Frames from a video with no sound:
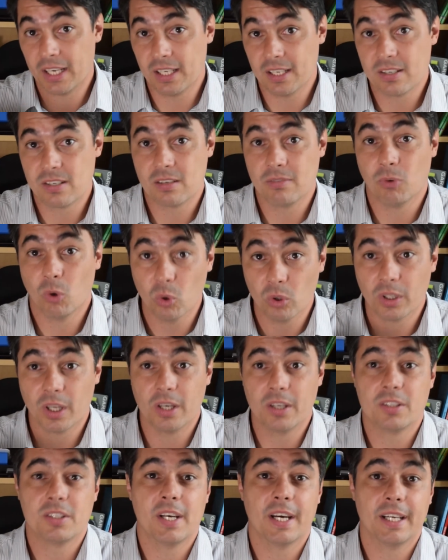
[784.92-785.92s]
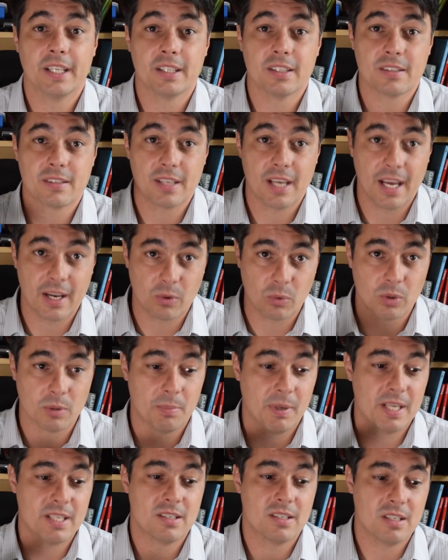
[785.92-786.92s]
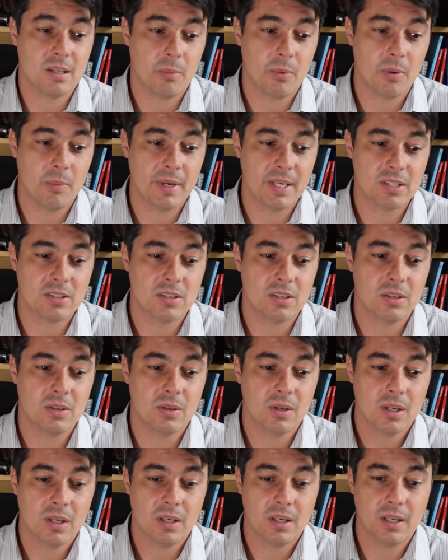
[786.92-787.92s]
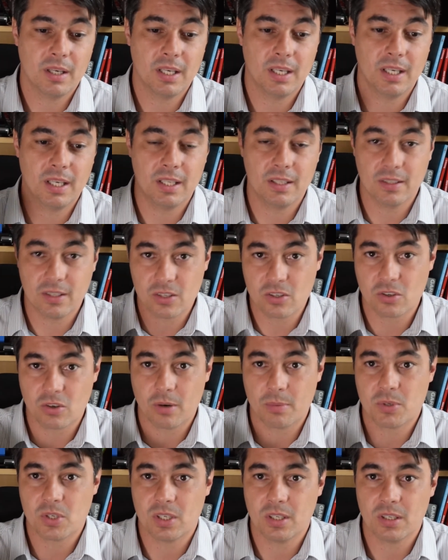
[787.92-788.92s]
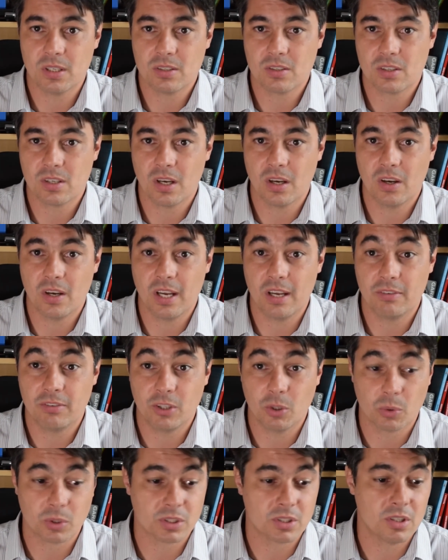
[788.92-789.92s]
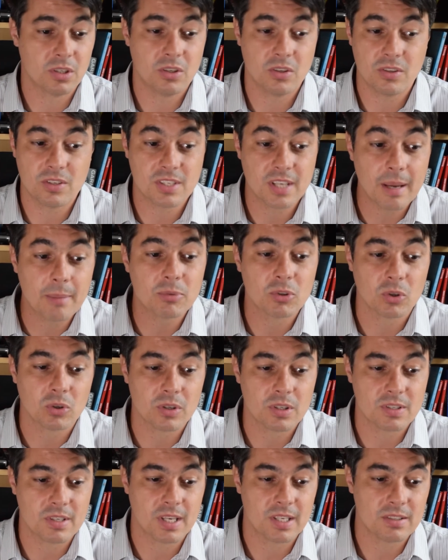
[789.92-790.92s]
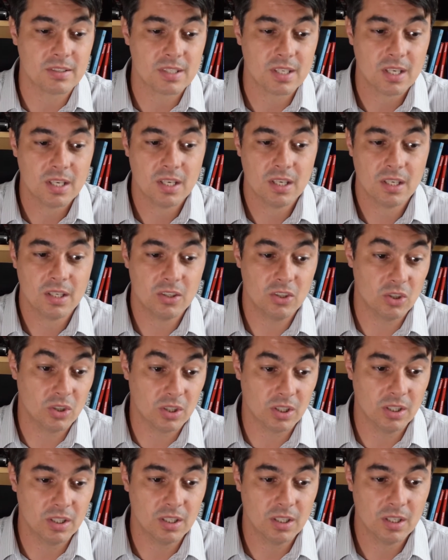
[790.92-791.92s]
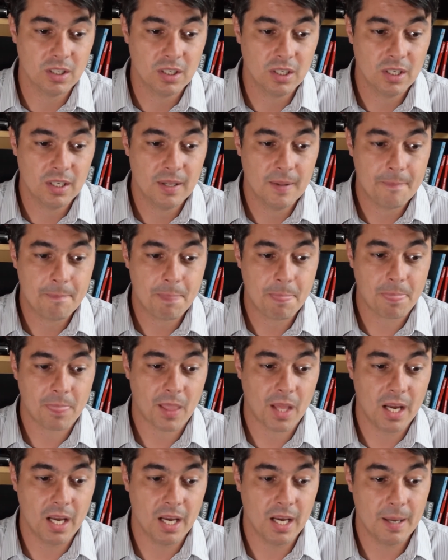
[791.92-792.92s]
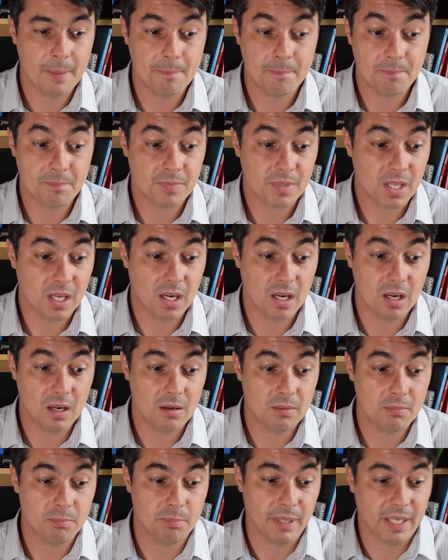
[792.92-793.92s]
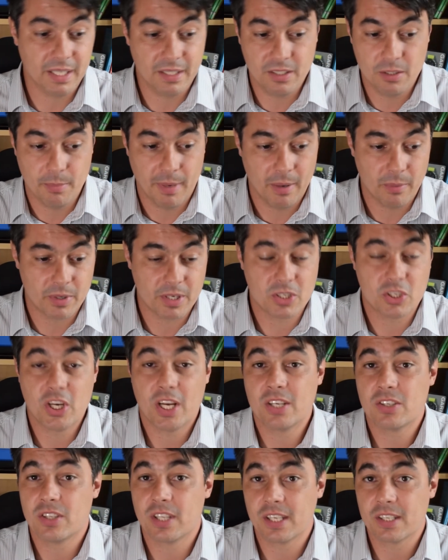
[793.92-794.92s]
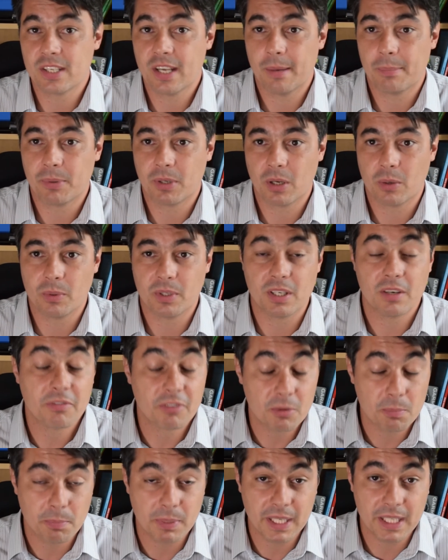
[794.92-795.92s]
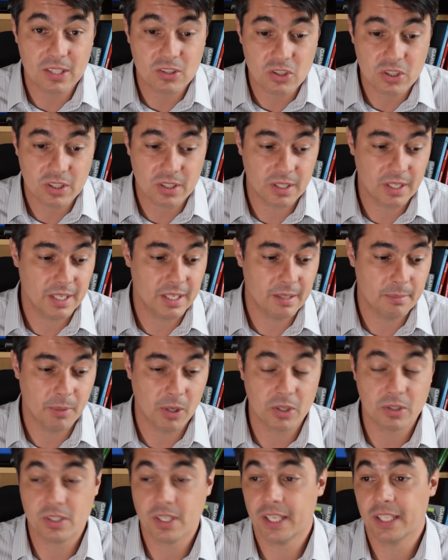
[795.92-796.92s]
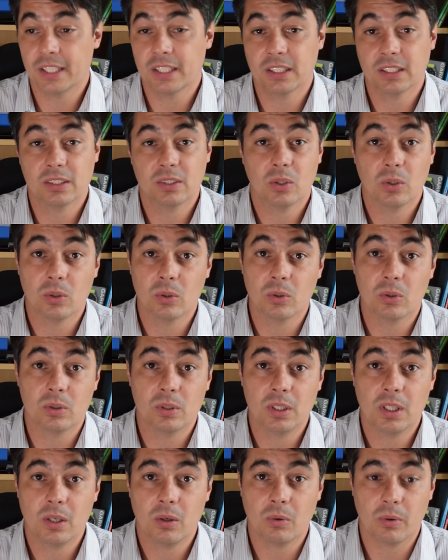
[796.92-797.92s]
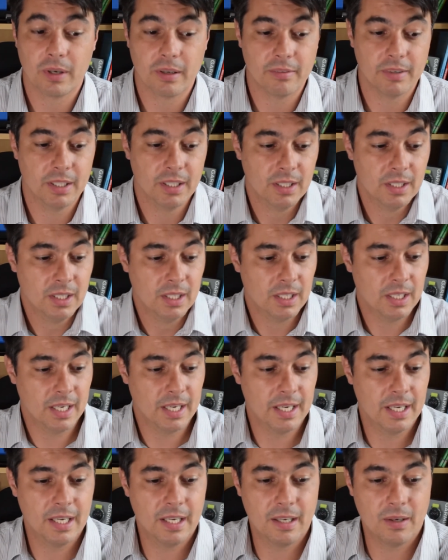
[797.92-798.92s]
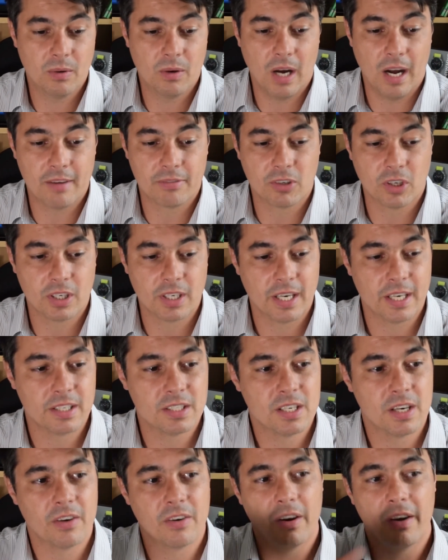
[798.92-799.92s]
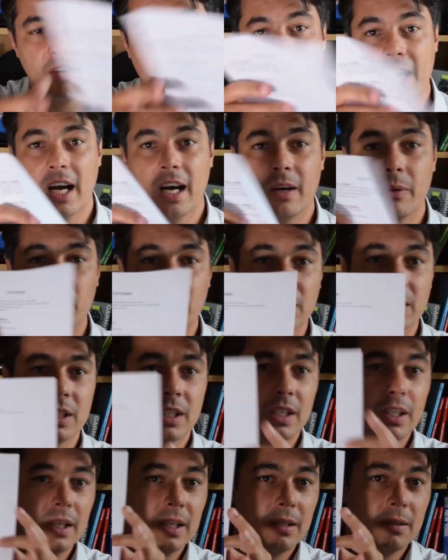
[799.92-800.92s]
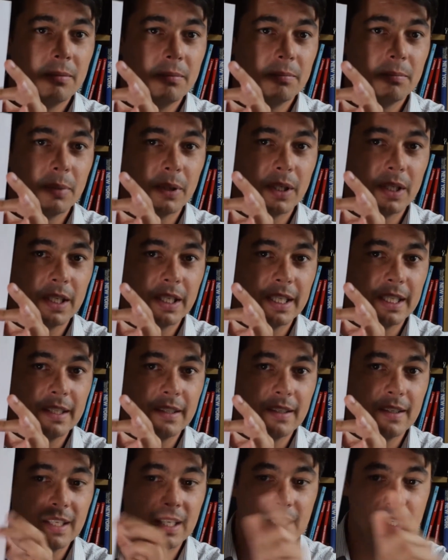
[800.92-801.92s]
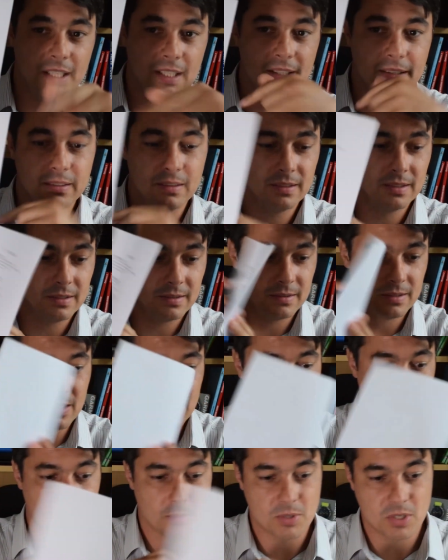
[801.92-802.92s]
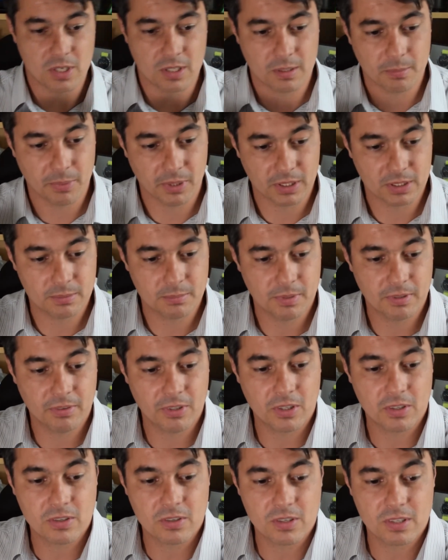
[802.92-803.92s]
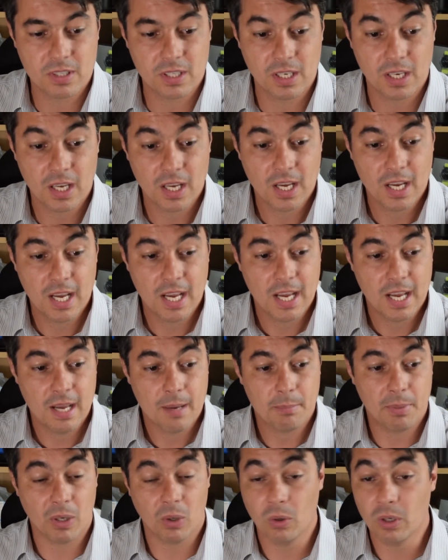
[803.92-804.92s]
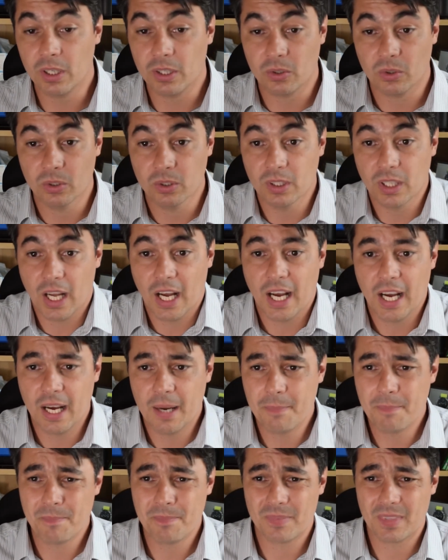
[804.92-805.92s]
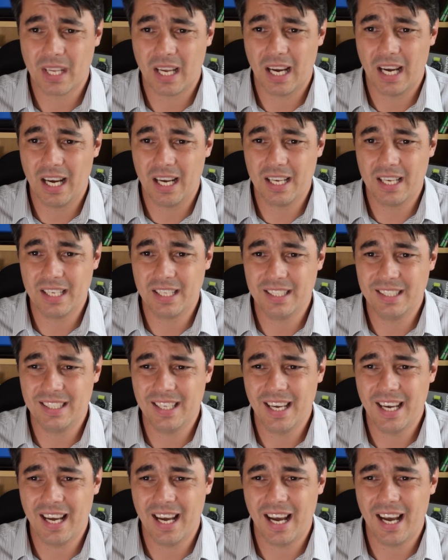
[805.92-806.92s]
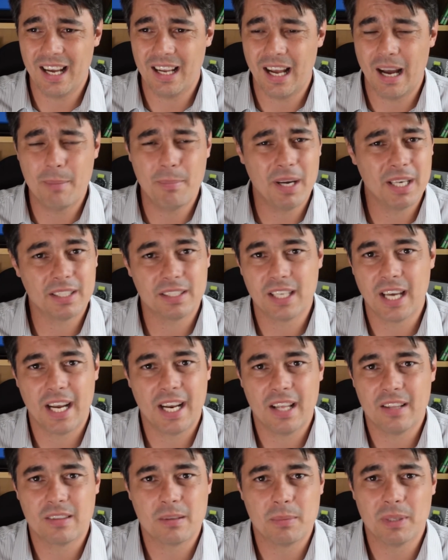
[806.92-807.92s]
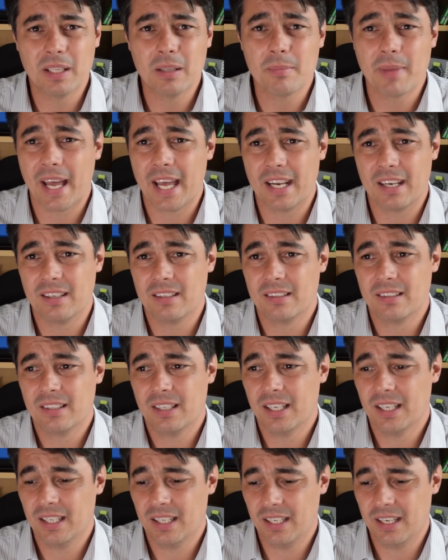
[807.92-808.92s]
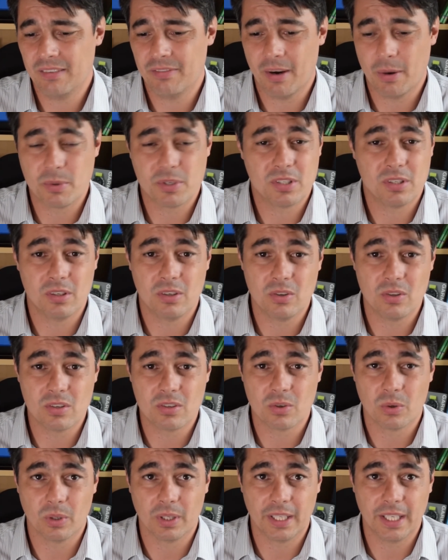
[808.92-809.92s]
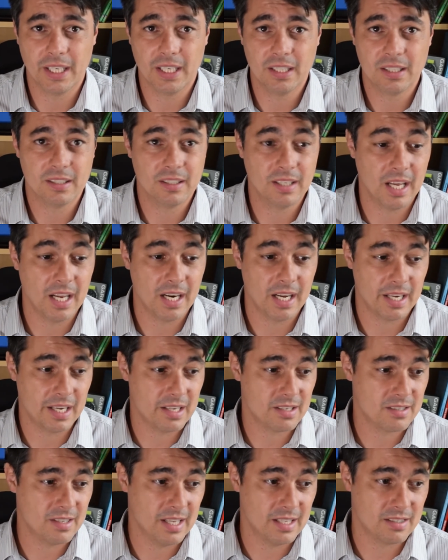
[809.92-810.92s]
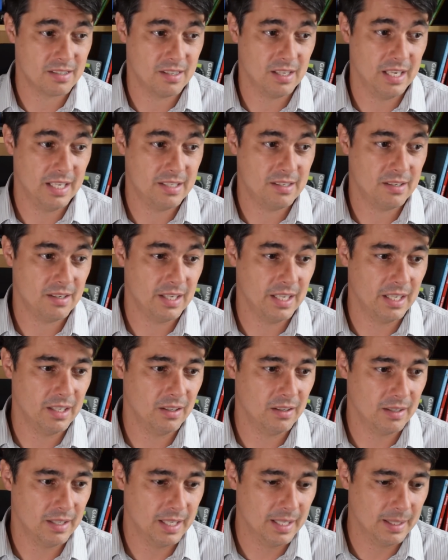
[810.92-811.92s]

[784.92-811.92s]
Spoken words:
a list of all the hotels and all the places that we went to in the description. So if you want to do the same tour as us, you could. But you might want to change things up, go to a different beach, hotel, or whatever. I've got an itinerary. I will put it in the description at the bottom if you're interested. But all in all, yeah, I might cut out the middleman if I was to do this all again, and I guess that's the lesson here.